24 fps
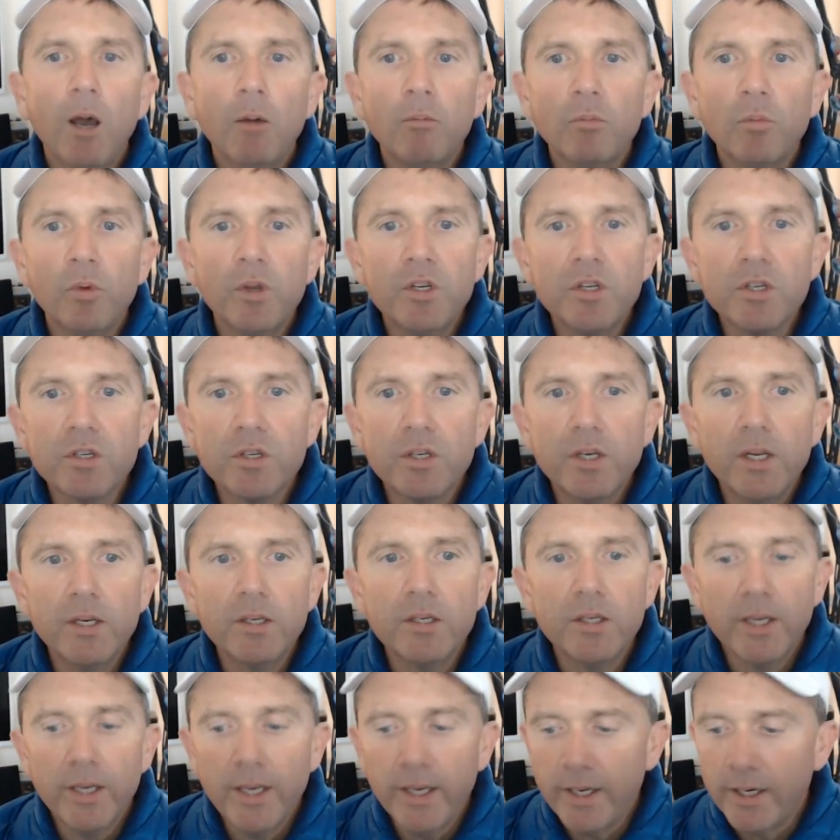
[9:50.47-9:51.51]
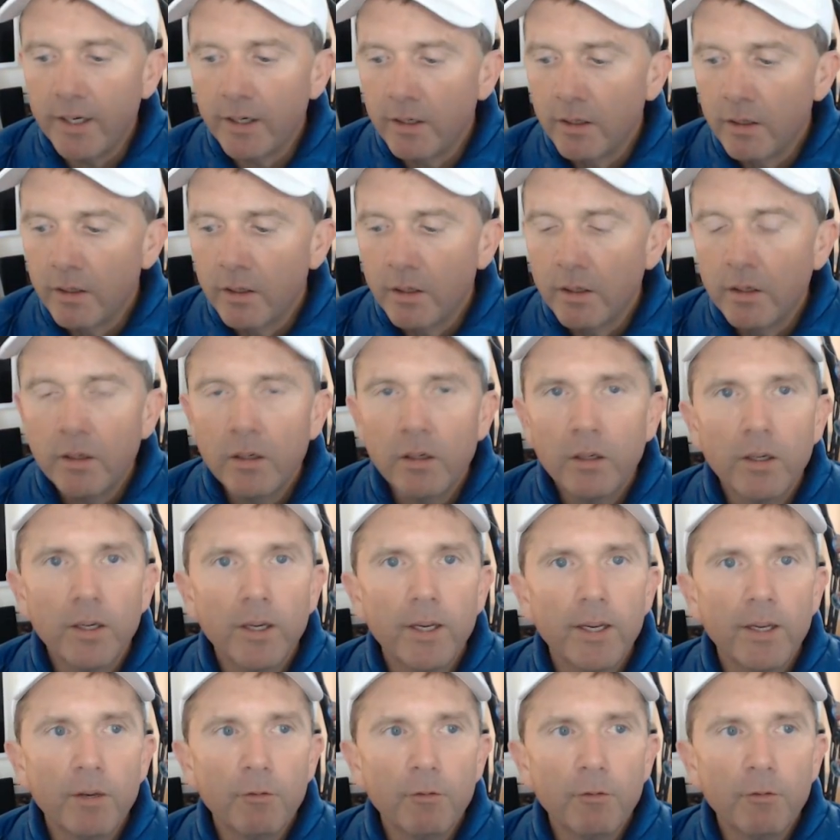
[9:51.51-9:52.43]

We just need to keep